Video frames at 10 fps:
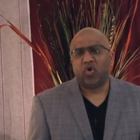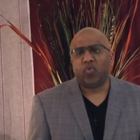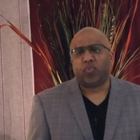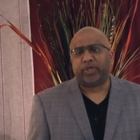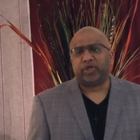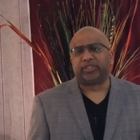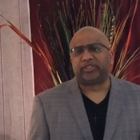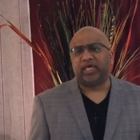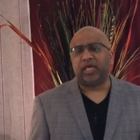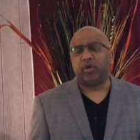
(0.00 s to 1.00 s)
When you're
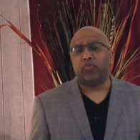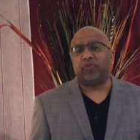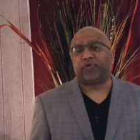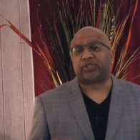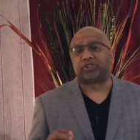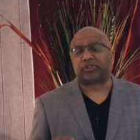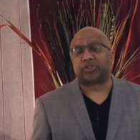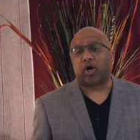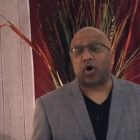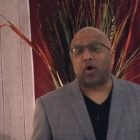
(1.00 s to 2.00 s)
dealing with a
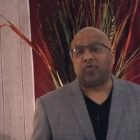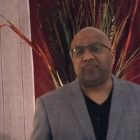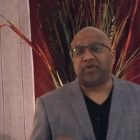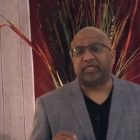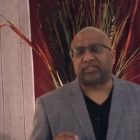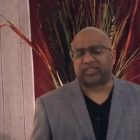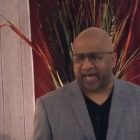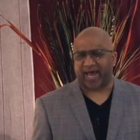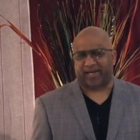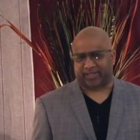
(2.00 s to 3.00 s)
Saul
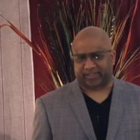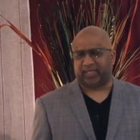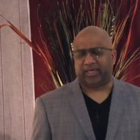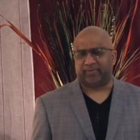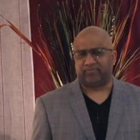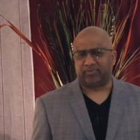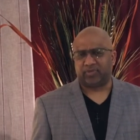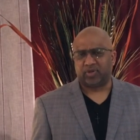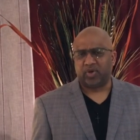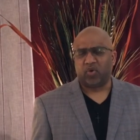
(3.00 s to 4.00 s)
mentality,
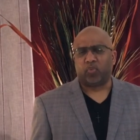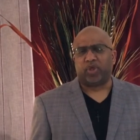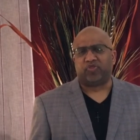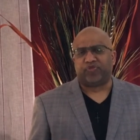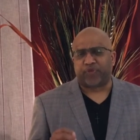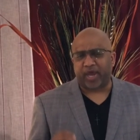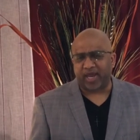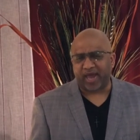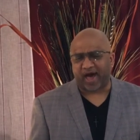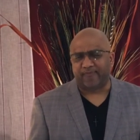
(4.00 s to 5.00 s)
when
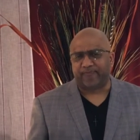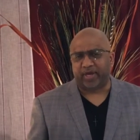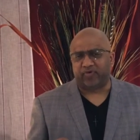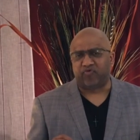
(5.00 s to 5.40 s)
they have been